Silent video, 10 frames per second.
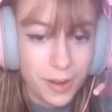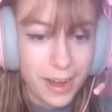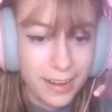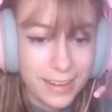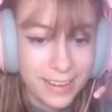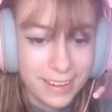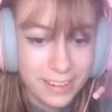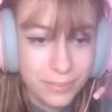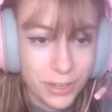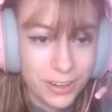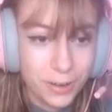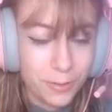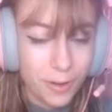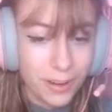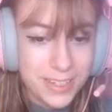I can't even.
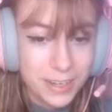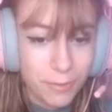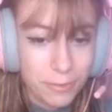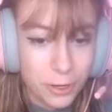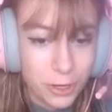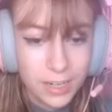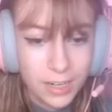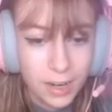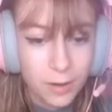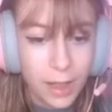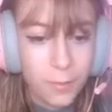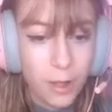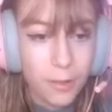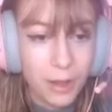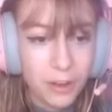Rising River. Okay, well,
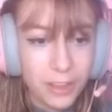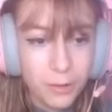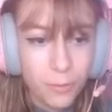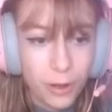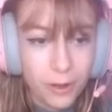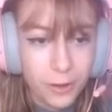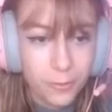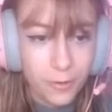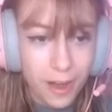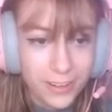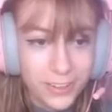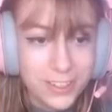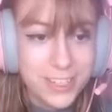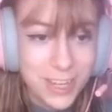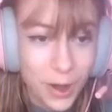apparently we're their riders,
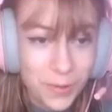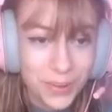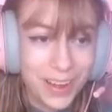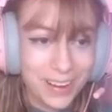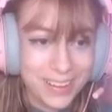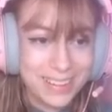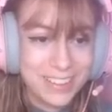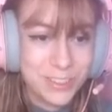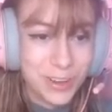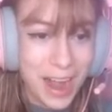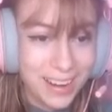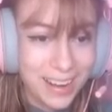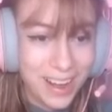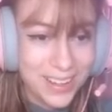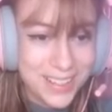so they're not gonna drag
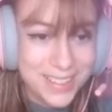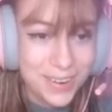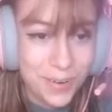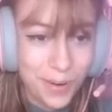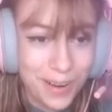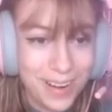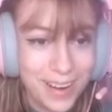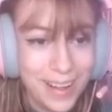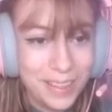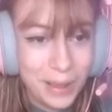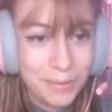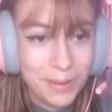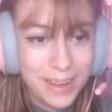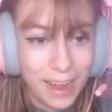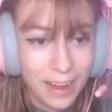us, or that'd be
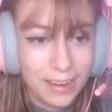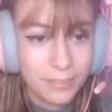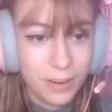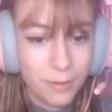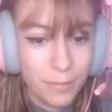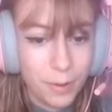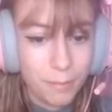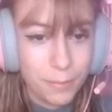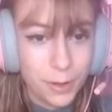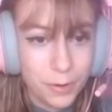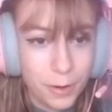kind of brutal.